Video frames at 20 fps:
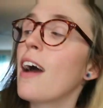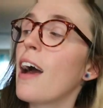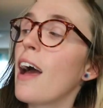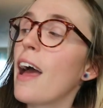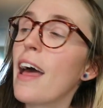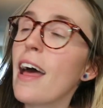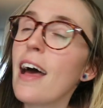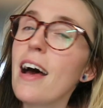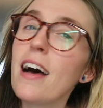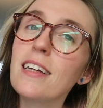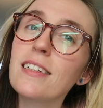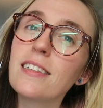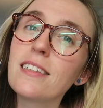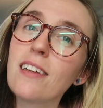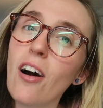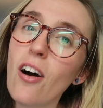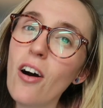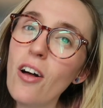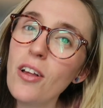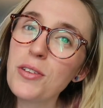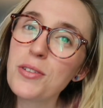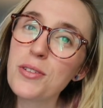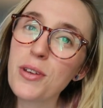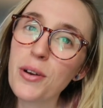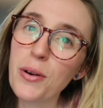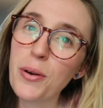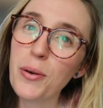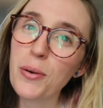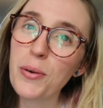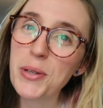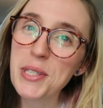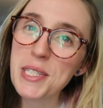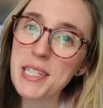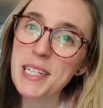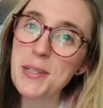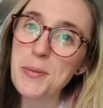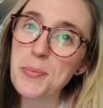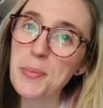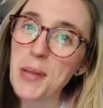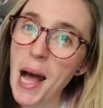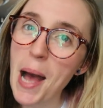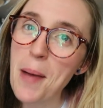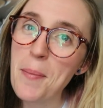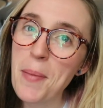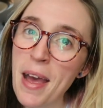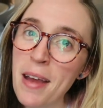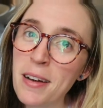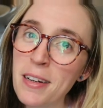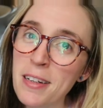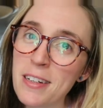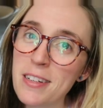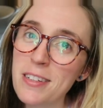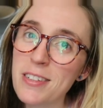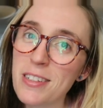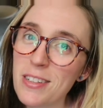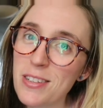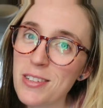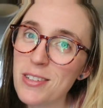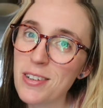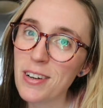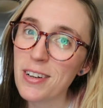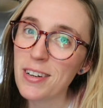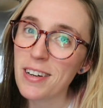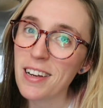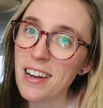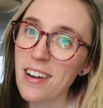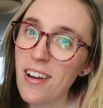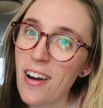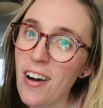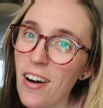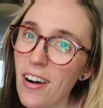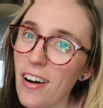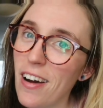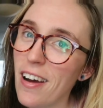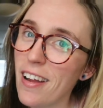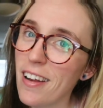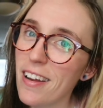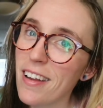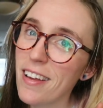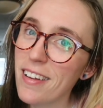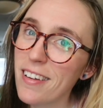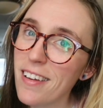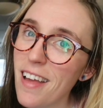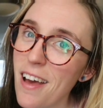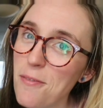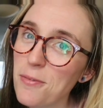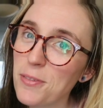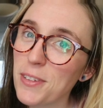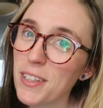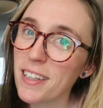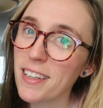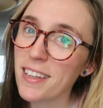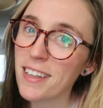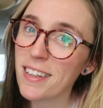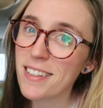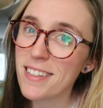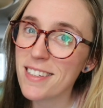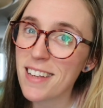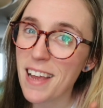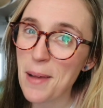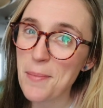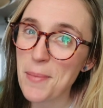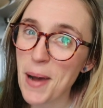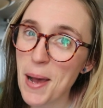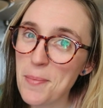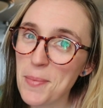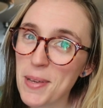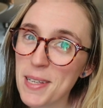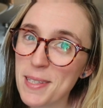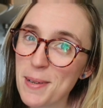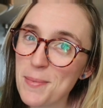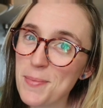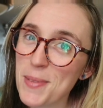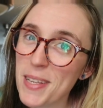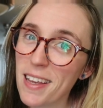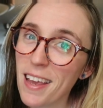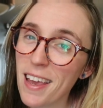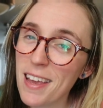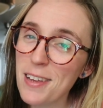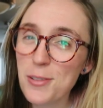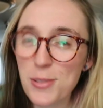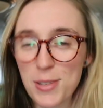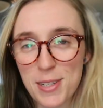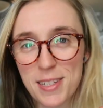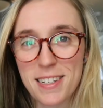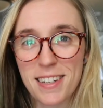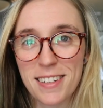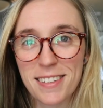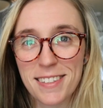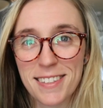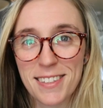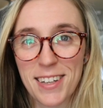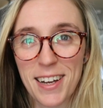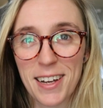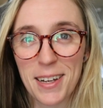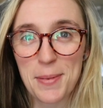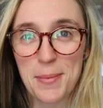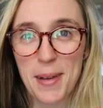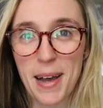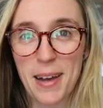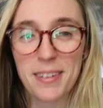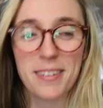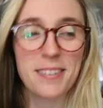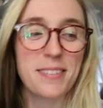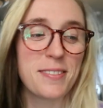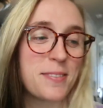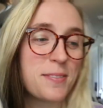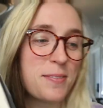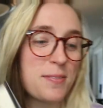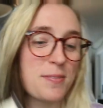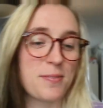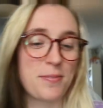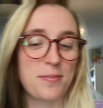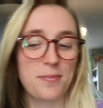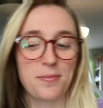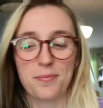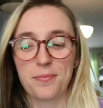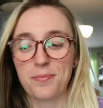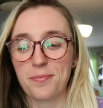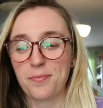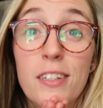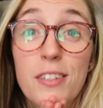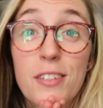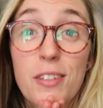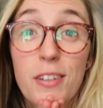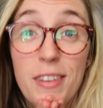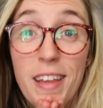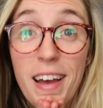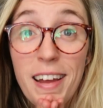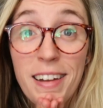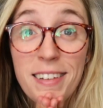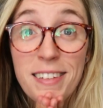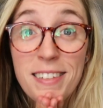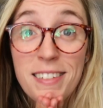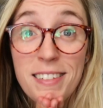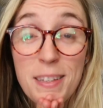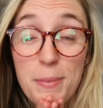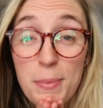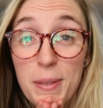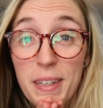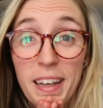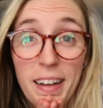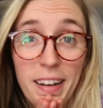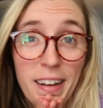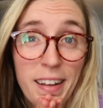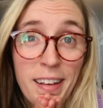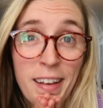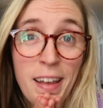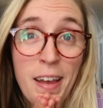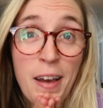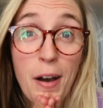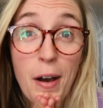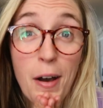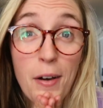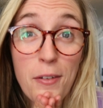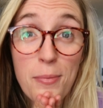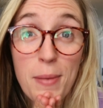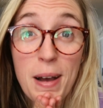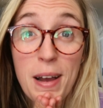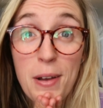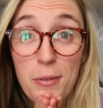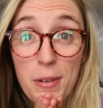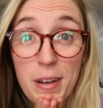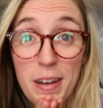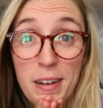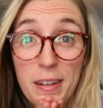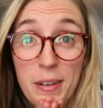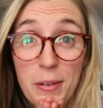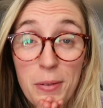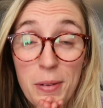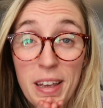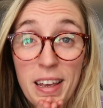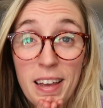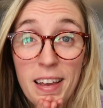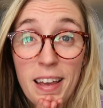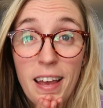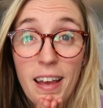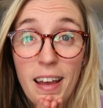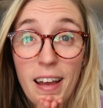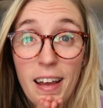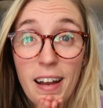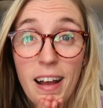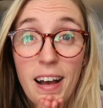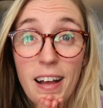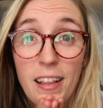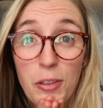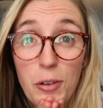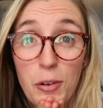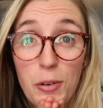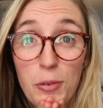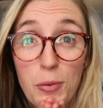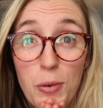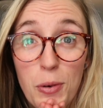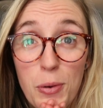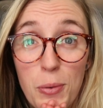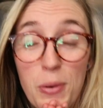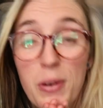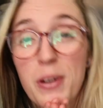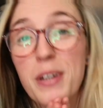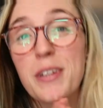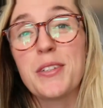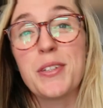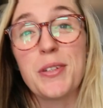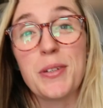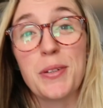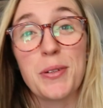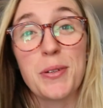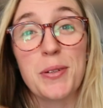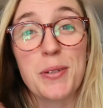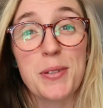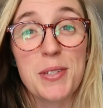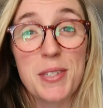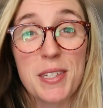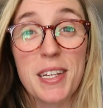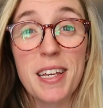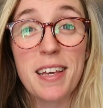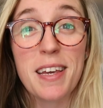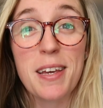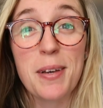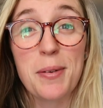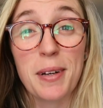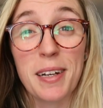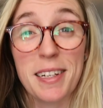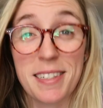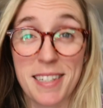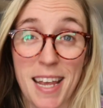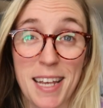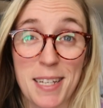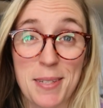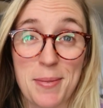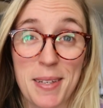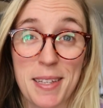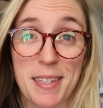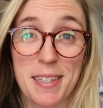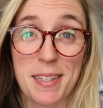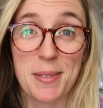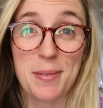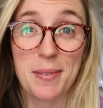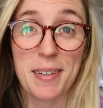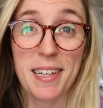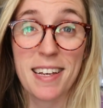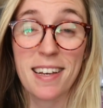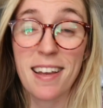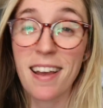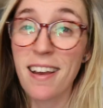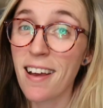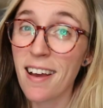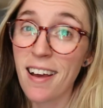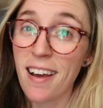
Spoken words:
And also, since Bly Manor just started on Netflix, it might be something interesting to talk about. So that is the beginning of my reading week, and I look forward to seeing where it takes me this week.